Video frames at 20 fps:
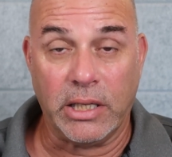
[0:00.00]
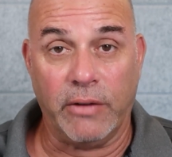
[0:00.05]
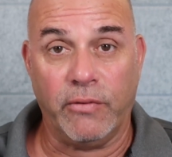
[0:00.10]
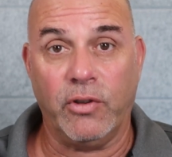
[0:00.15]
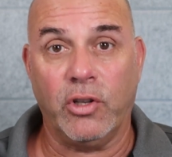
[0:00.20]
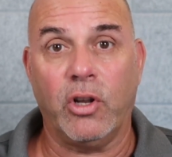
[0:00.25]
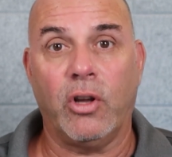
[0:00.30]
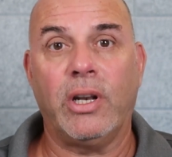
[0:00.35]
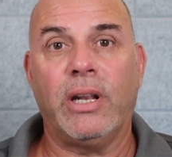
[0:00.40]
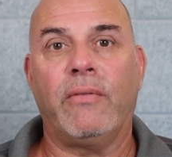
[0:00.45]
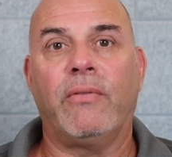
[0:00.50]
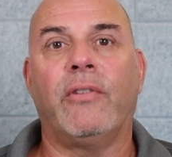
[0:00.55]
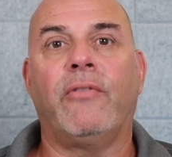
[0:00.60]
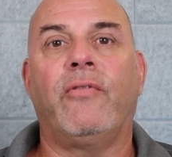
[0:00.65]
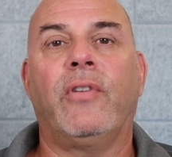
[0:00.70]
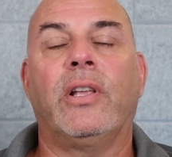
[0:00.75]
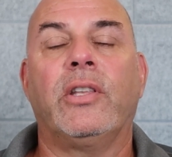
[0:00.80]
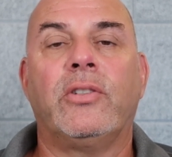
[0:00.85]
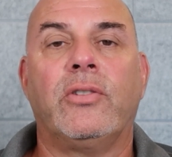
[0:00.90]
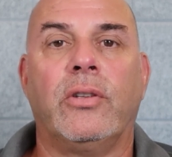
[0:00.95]
And if you don't have the
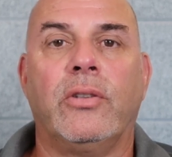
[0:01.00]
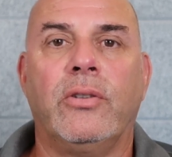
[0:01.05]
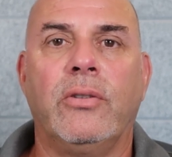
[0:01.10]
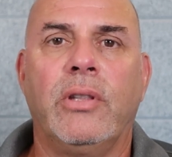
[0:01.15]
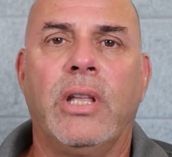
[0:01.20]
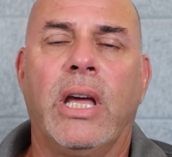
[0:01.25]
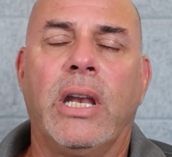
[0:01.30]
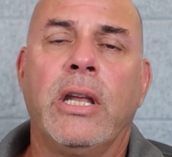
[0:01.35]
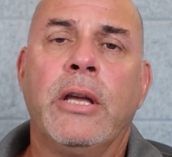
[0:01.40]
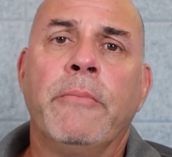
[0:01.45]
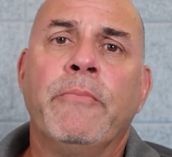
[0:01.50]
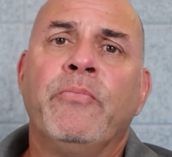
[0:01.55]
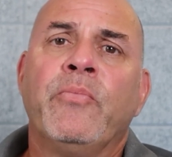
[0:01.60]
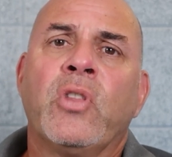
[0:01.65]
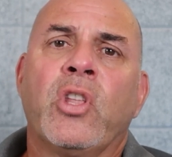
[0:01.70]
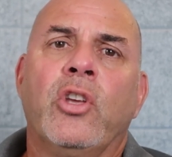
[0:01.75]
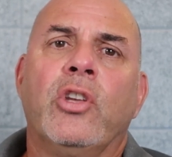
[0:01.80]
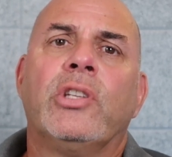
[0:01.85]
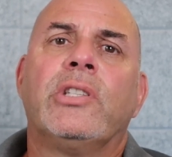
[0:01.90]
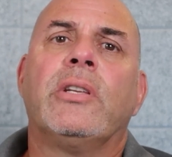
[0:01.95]
funds to do that,
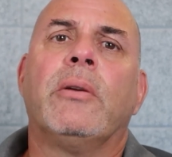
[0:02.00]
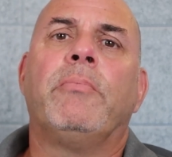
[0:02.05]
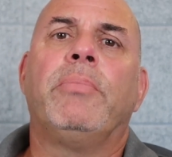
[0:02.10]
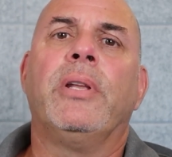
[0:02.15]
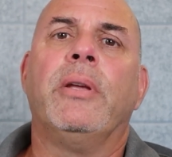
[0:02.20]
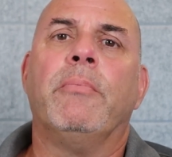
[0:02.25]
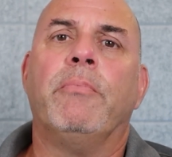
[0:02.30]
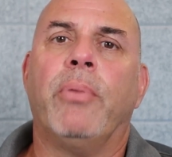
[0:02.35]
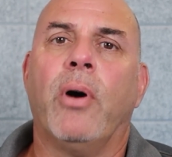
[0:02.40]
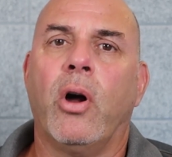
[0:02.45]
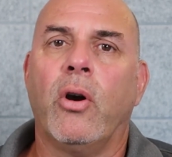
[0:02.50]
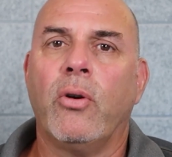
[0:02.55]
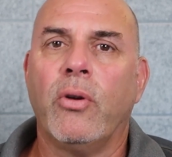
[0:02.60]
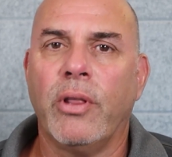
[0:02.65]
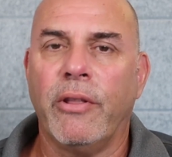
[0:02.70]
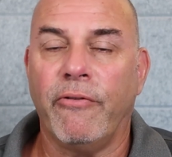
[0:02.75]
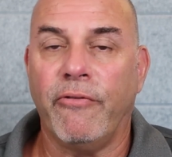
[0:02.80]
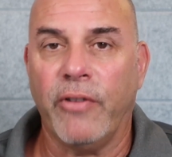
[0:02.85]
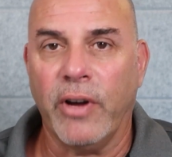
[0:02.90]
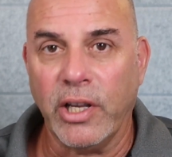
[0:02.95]
you simply
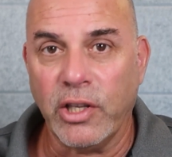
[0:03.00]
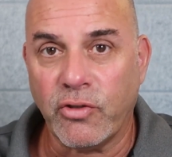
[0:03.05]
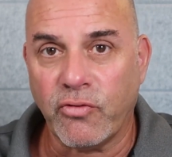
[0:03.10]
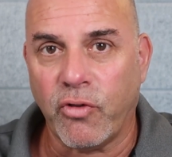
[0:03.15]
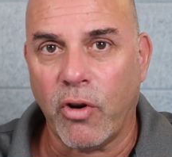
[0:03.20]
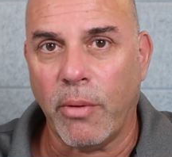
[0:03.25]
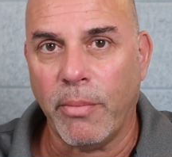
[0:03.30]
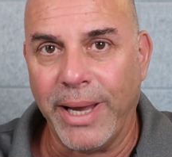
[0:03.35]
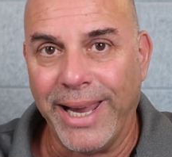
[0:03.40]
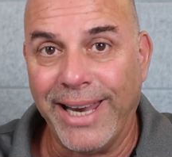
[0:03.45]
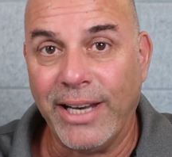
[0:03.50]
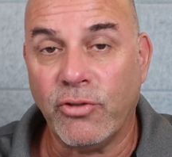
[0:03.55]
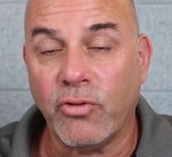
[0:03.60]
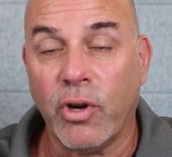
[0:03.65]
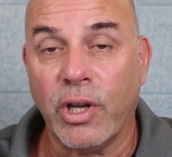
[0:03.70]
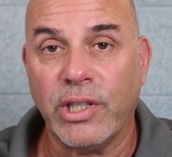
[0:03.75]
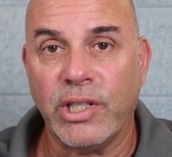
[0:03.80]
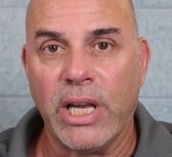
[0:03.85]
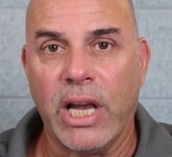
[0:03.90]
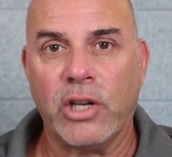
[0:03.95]
borrow the funds from a
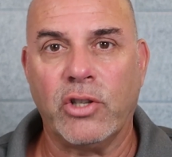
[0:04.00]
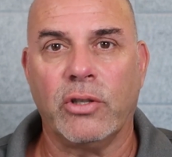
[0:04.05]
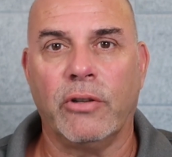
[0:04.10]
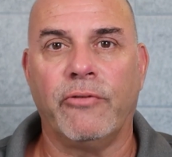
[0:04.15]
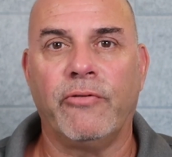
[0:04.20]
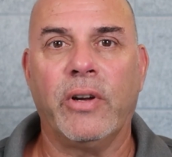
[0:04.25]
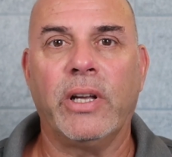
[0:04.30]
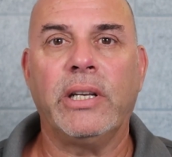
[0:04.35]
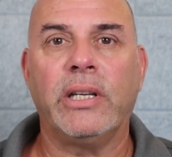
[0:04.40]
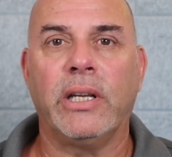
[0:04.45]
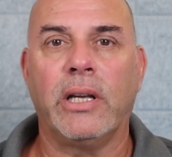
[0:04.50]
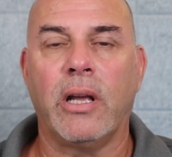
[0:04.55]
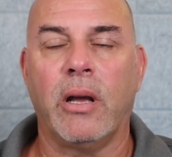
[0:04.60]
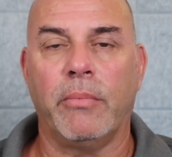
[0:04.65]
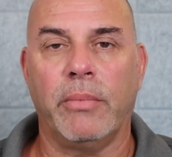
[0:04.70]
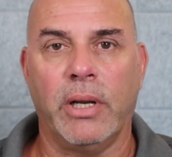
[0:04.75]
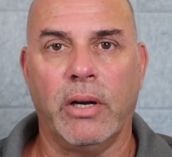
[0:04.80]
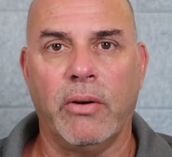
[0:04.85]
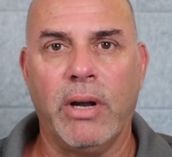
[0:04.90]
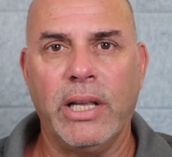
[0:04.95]
transactional funding
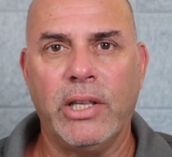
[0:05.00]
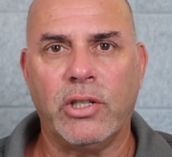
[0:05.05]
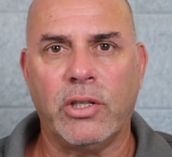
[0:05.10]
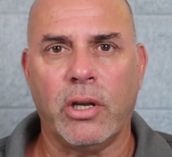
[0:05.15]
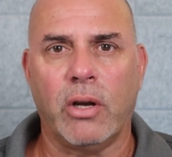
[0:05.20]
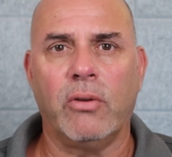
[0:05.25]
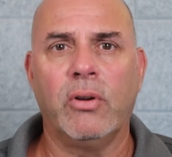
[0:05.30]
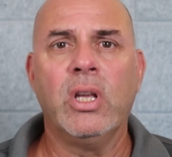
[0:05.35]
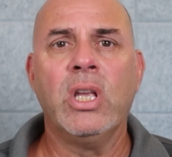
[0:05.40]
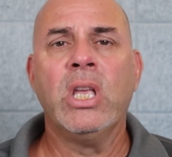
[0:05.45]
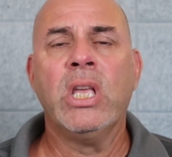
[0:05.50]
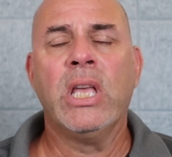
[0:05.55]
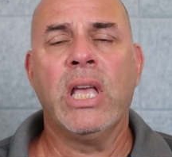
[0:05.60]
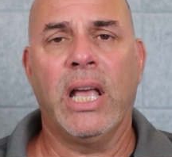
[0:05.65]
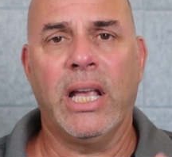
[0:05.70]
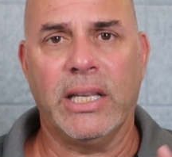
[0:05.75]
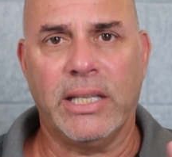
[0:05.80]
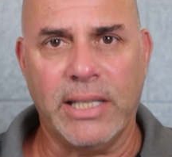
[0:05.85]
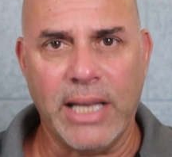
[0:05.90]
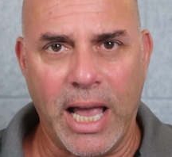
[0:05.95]
company. All right, so
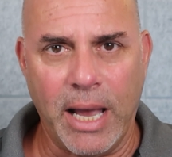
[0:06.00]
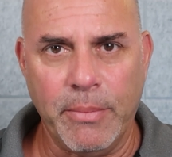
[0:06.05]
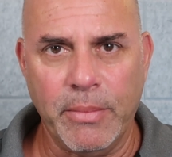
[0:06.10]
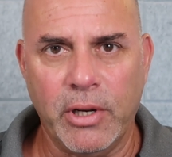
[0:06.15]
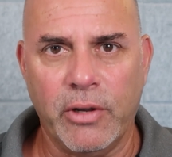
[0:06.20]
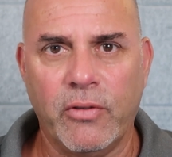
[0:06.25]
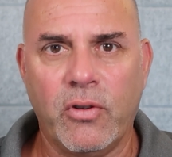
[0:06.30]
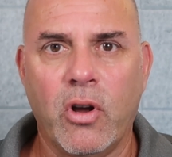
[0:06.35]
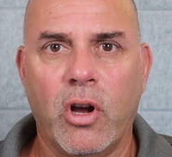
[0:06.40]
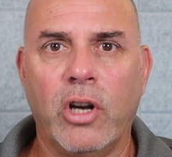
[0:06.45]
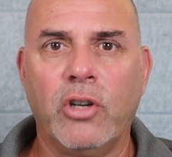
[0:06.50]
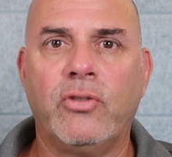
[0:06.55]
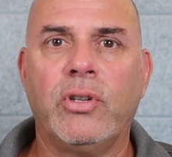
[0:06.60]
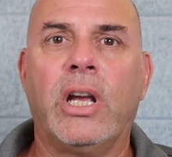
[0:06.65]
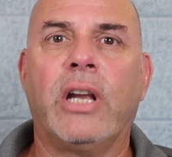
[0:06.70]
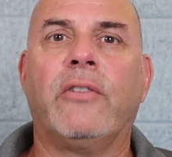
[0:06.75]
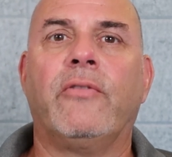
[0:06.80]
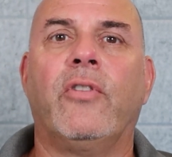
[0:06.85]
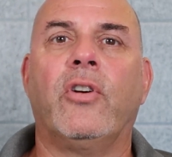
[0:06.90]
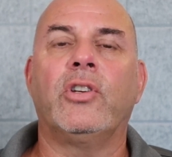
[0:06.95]
assignment of
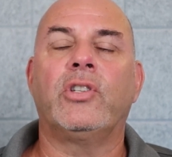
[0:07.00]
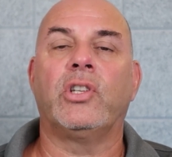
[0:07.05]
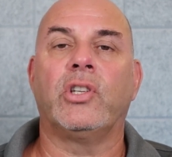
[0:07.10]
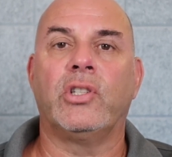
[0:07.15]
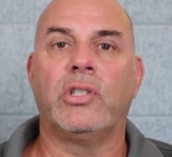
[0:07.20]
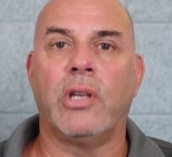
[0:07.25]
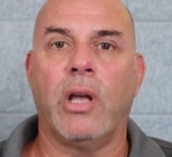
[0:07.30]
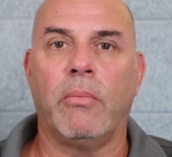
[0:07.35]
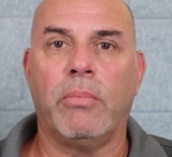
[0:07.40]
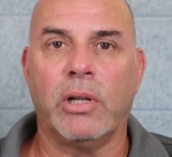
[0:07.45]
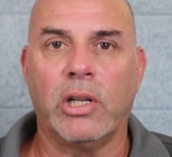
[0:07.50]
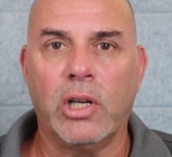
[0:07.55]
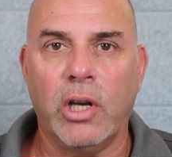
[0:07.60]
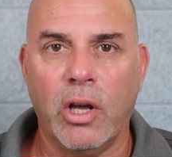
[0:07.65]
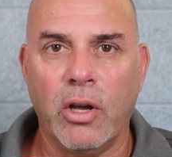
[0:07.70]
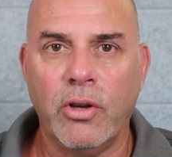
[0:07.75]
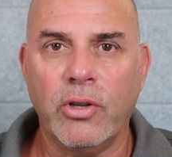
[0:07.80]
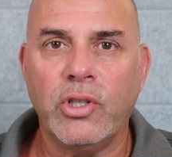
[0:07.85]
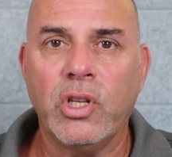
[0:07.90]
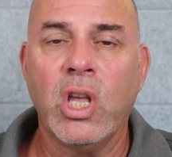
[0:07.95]
contract versus double
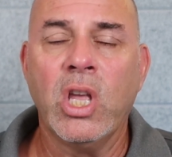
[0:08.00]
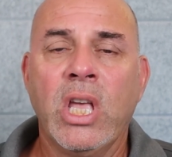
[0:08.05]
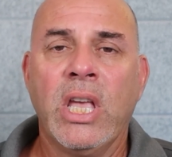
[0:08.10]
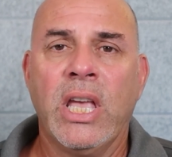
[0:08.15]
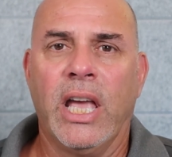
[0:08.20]
close.